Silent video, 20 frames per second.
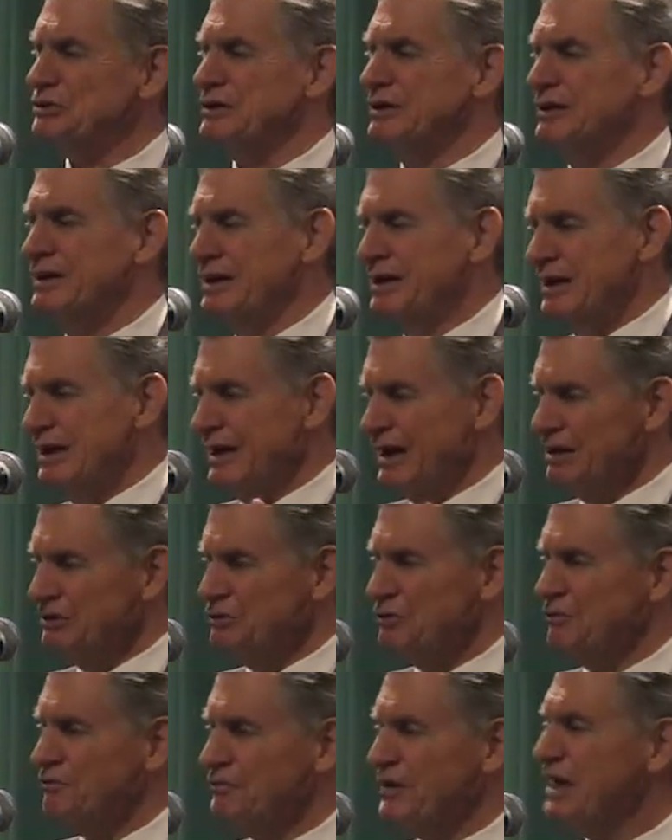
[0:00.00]
in
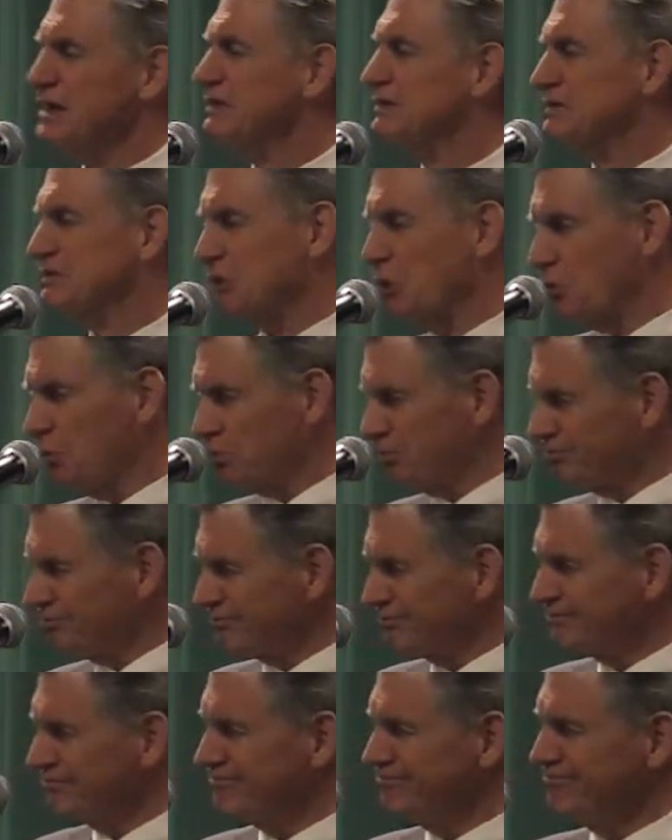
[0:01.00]
your face, so.
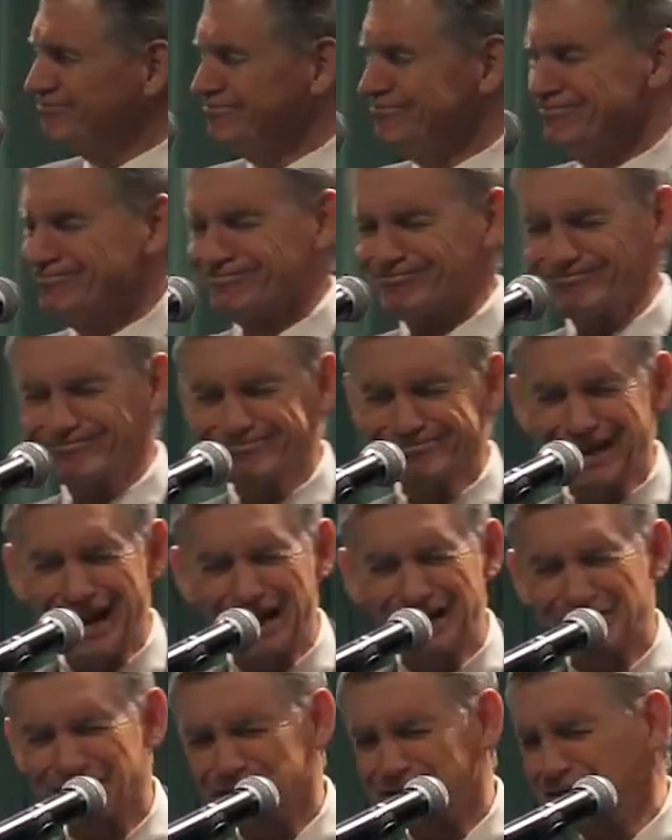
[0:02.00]

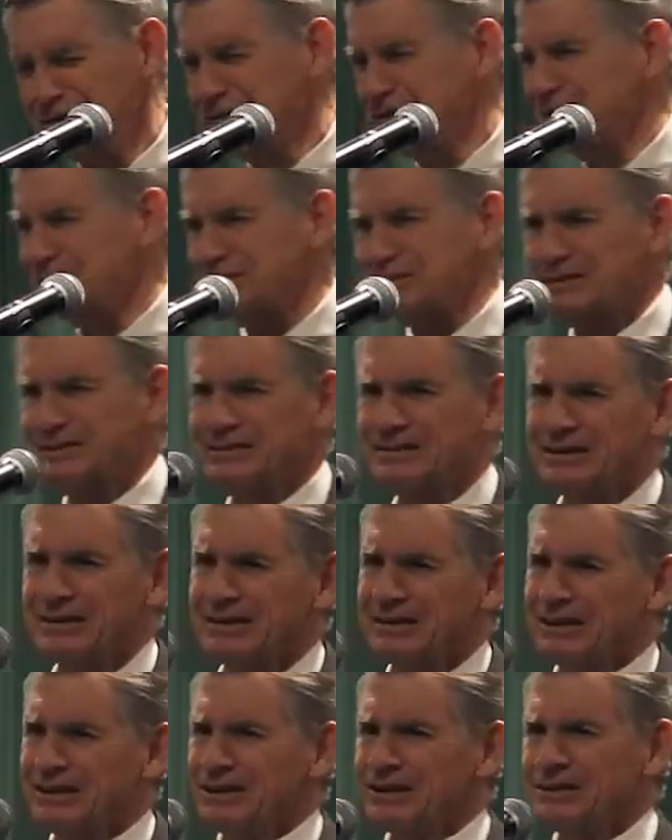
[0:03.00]
My goodness.
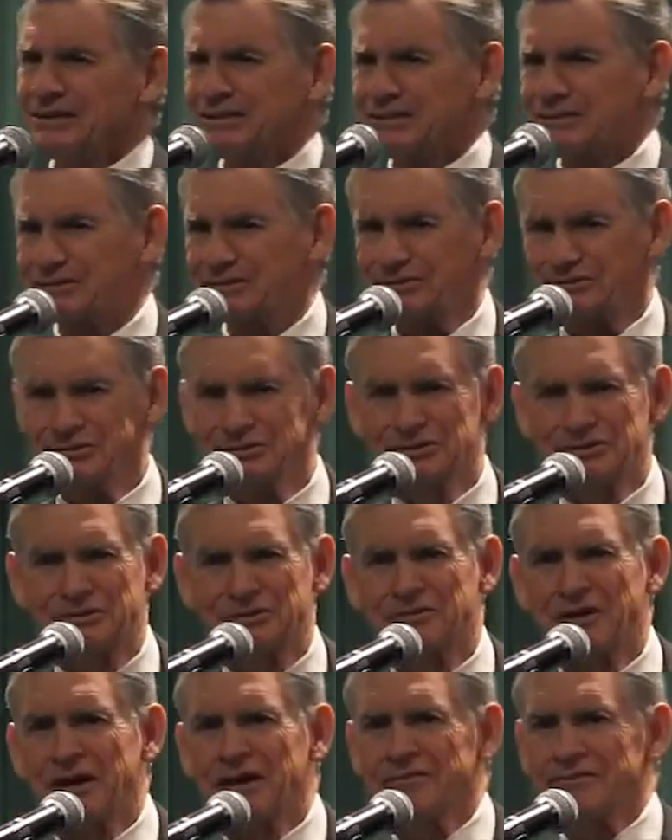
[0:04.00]
Good
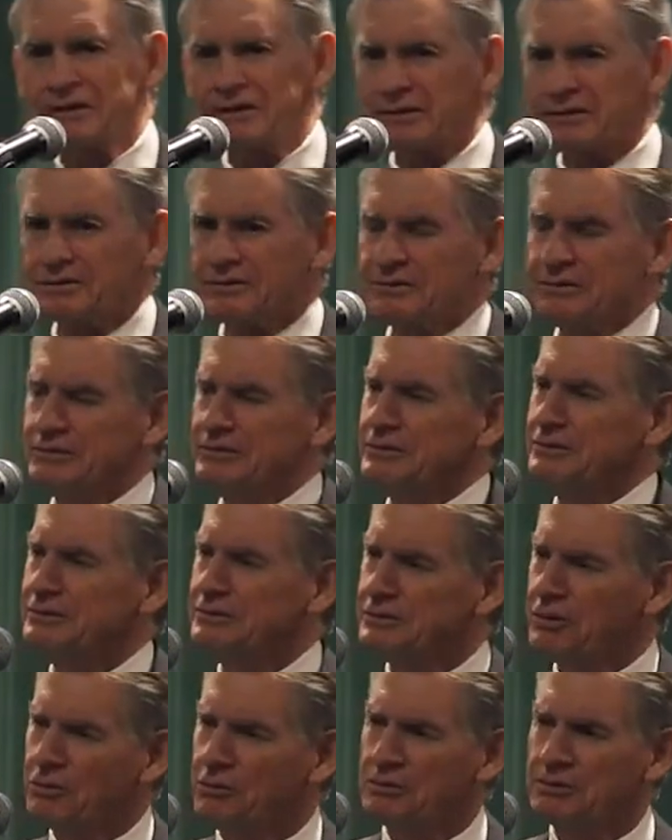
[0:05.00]
gravy. You
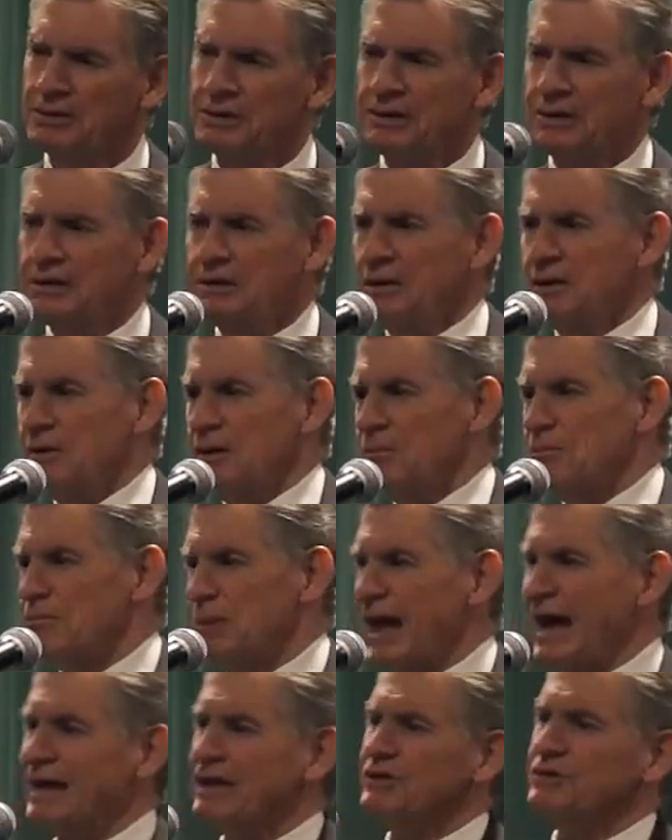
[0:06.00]
know,
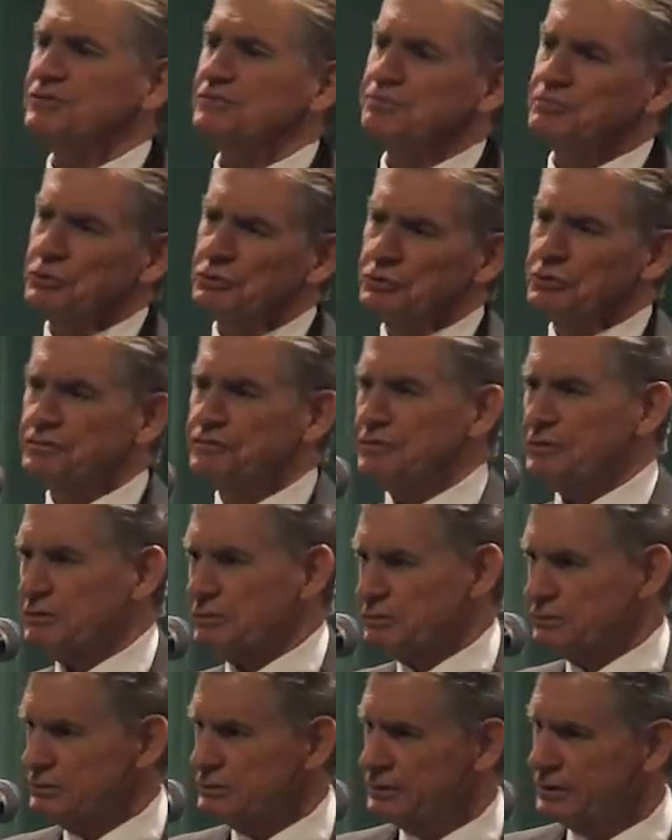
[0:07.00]
black is beautiful.
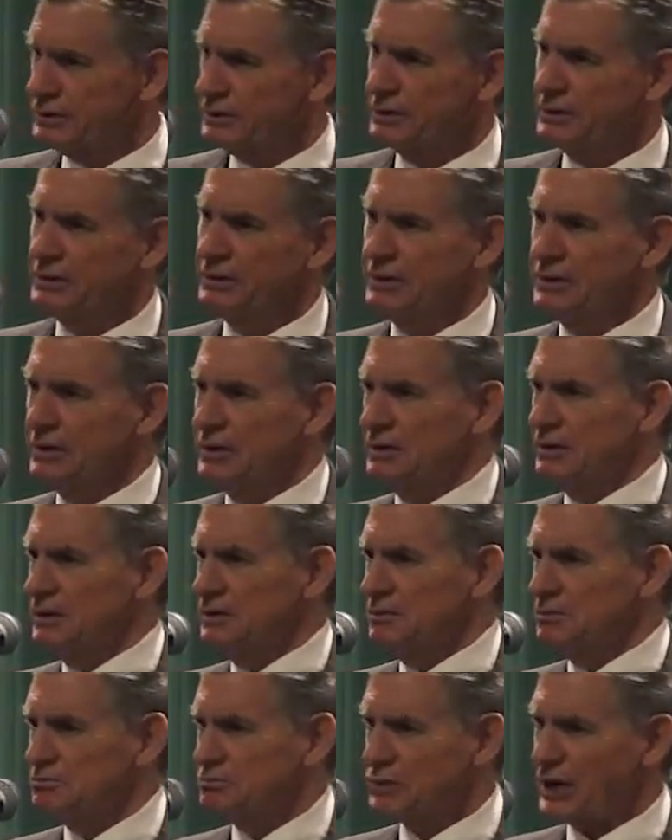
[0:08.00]

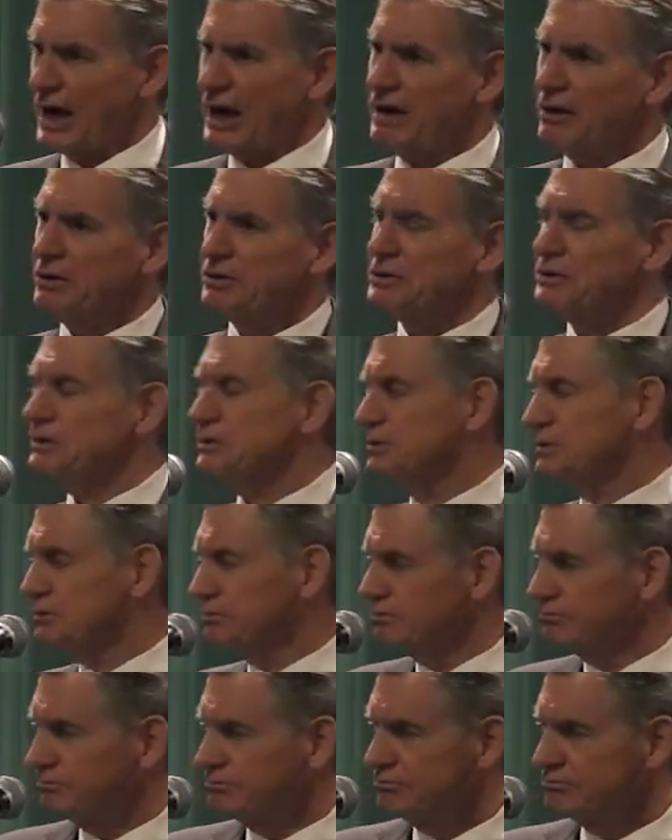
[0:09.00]
Brown is
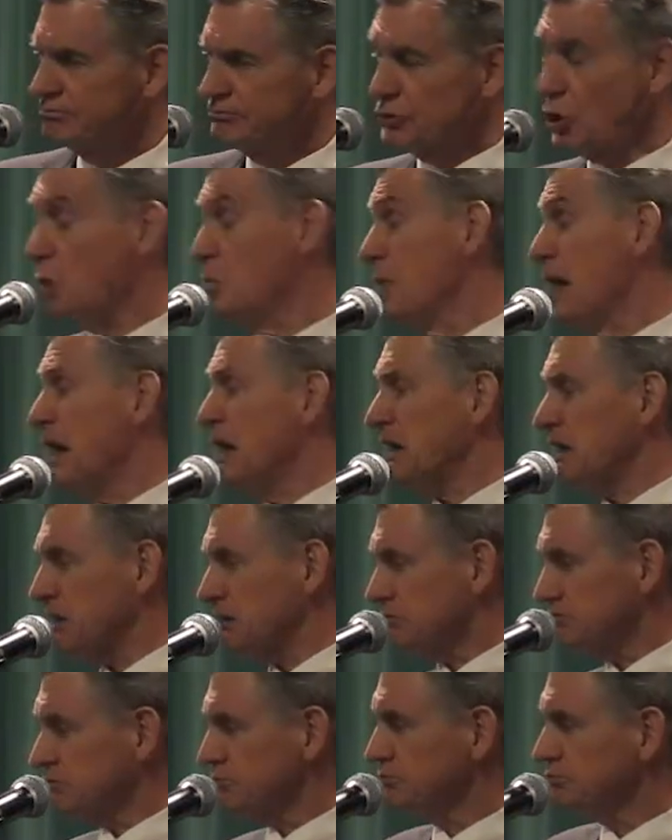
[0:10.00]
romantic.
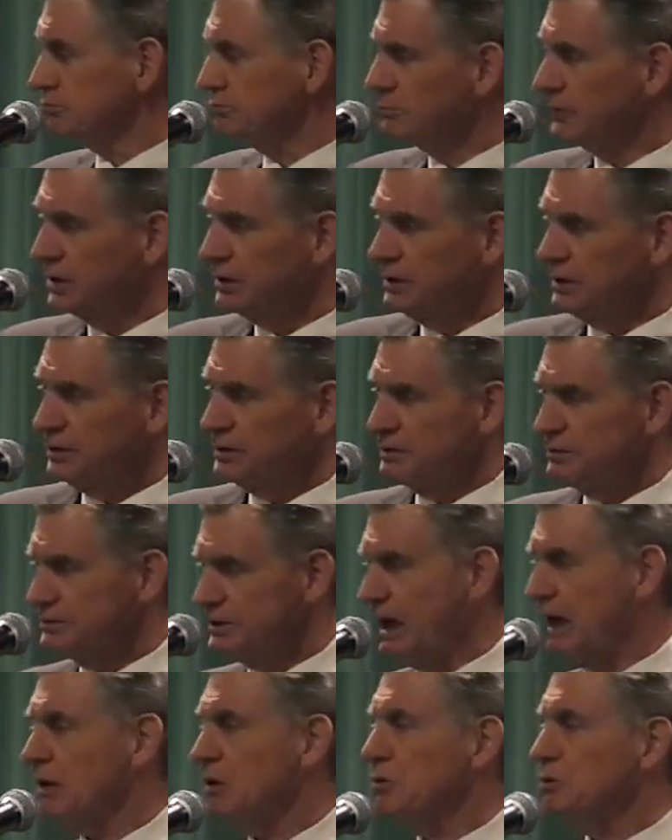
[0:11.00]

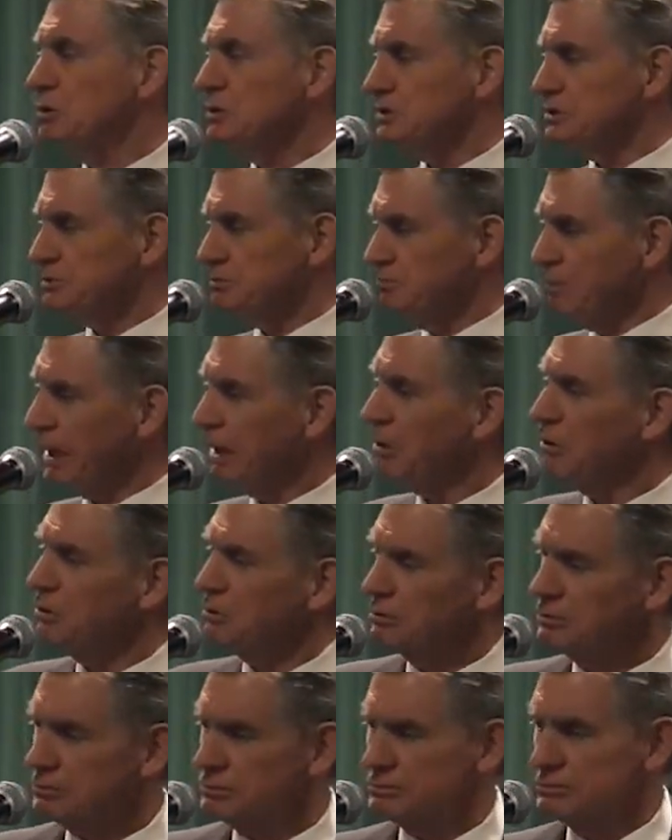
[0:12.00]
Yellow is
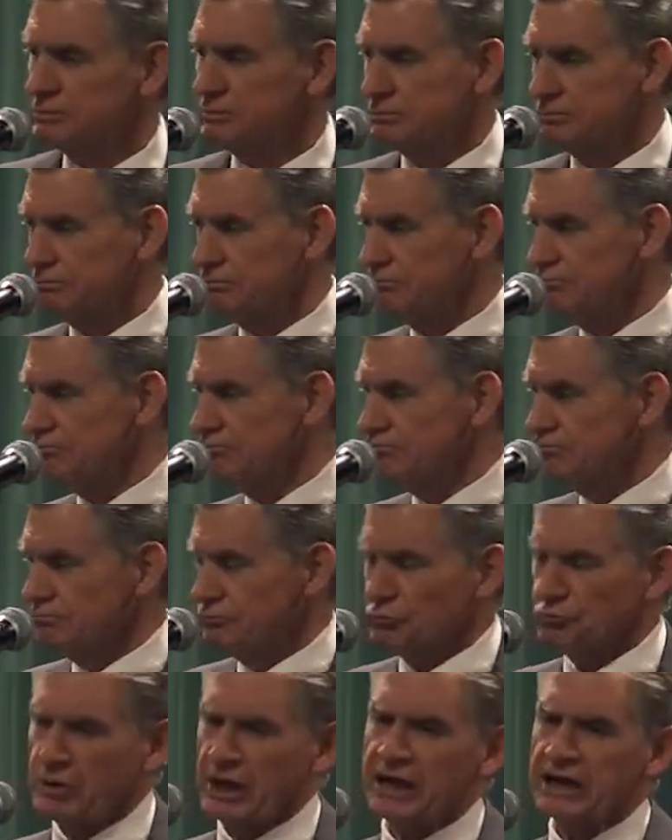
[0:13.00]
mellow.
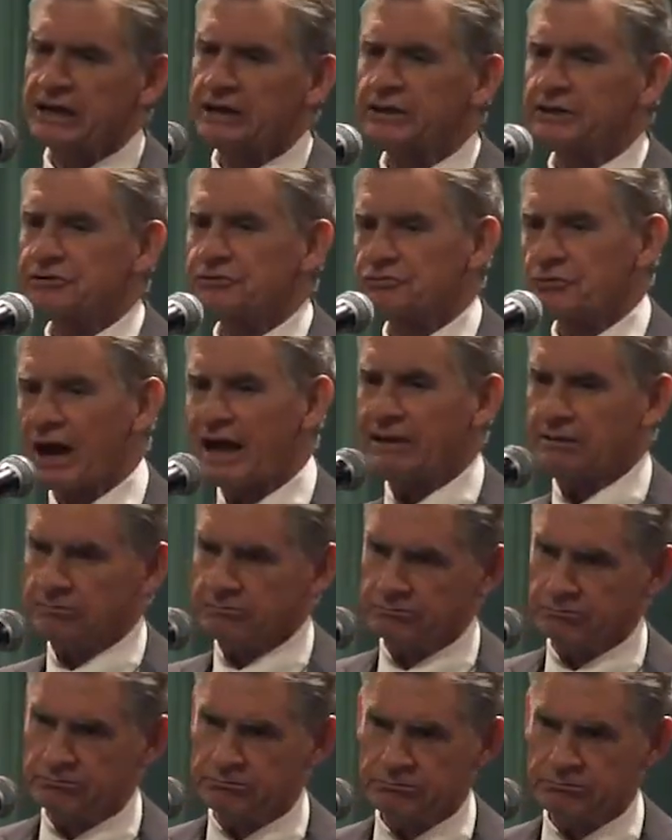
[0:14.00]
Red is right.